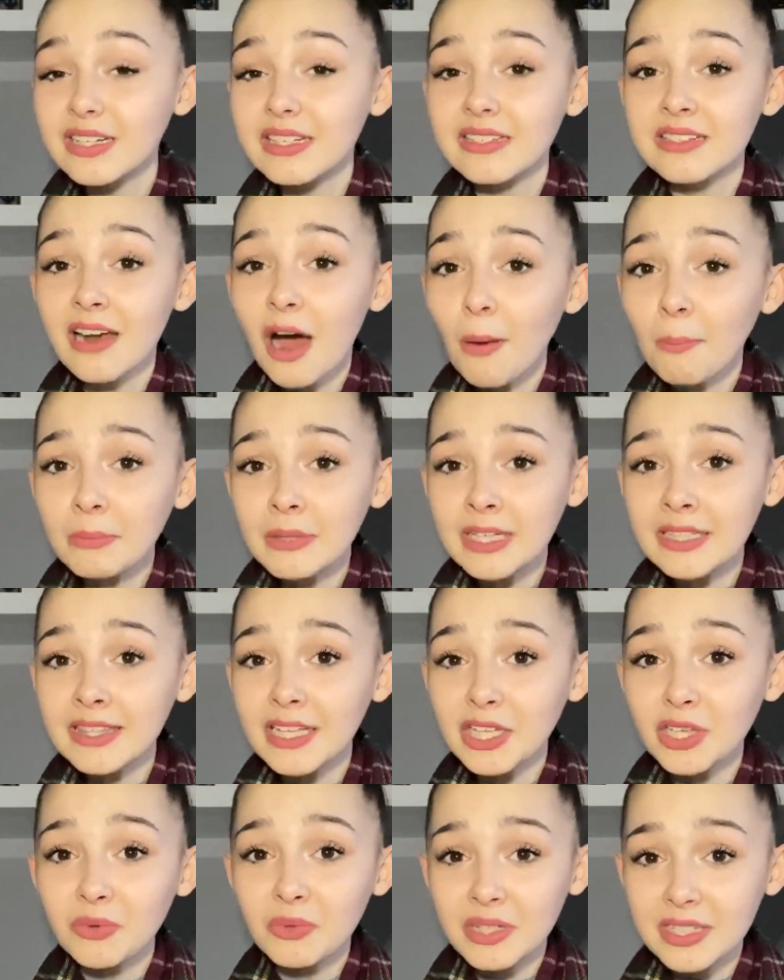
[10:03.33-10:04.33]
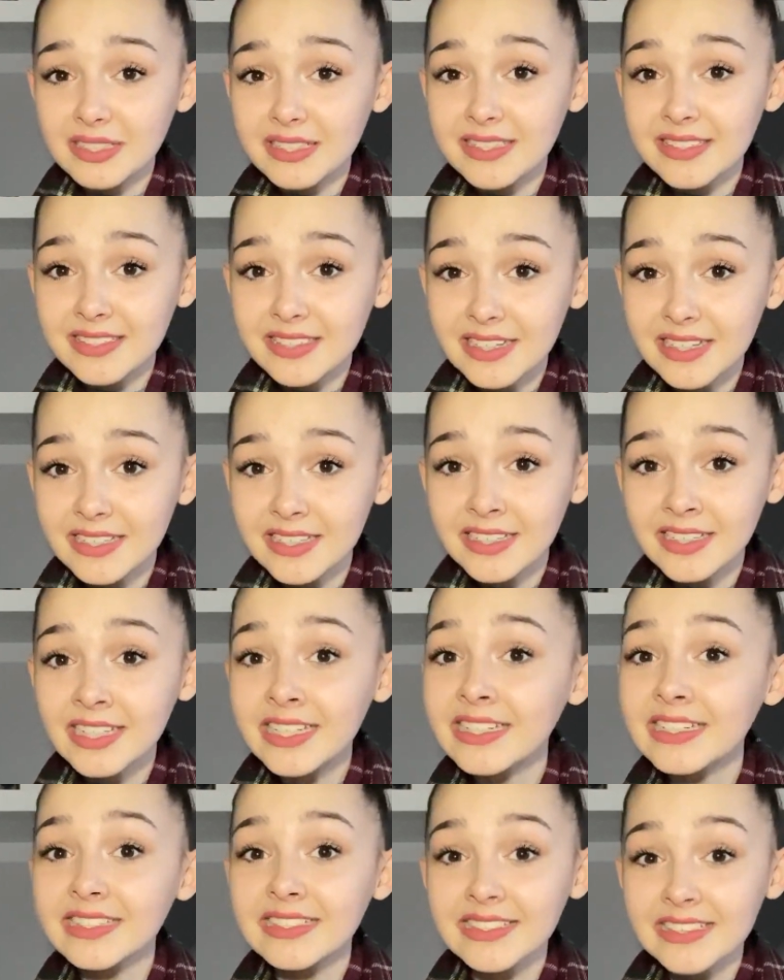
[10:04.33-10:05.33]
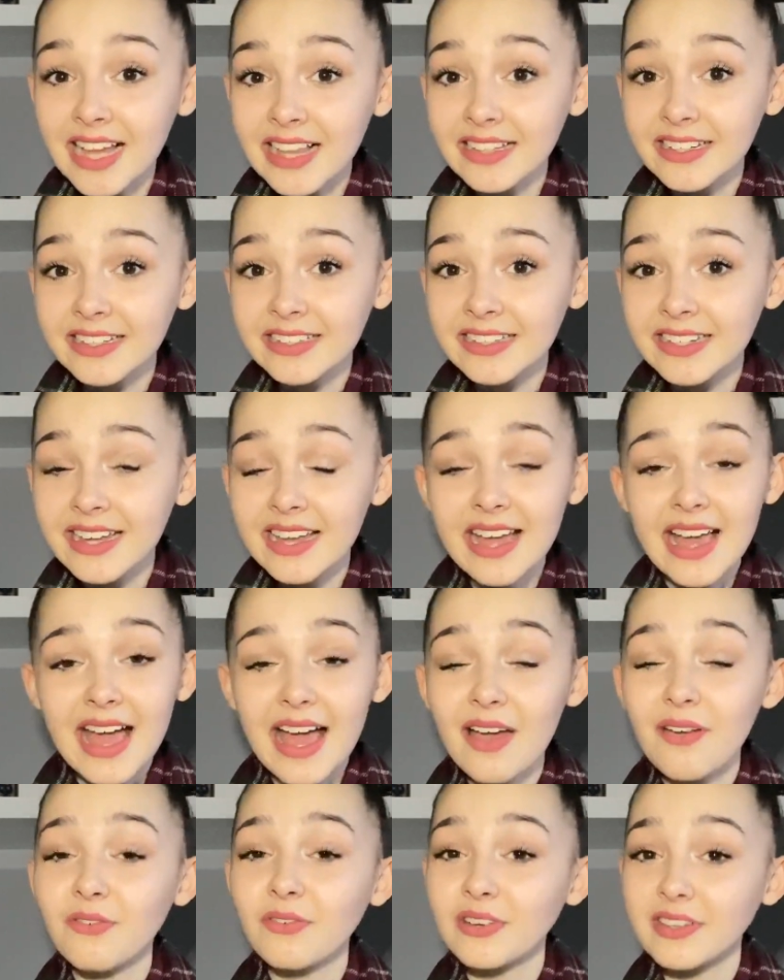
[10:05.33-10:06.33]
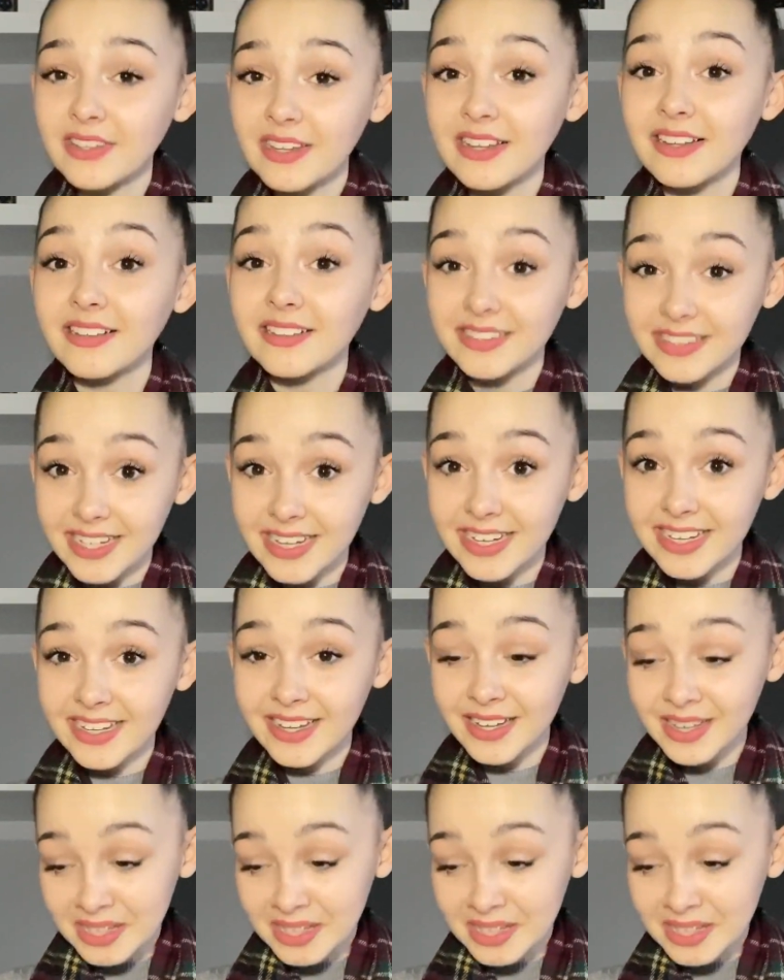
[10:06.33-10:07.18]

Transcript: does not mean that you need to sit and eat a salad every single day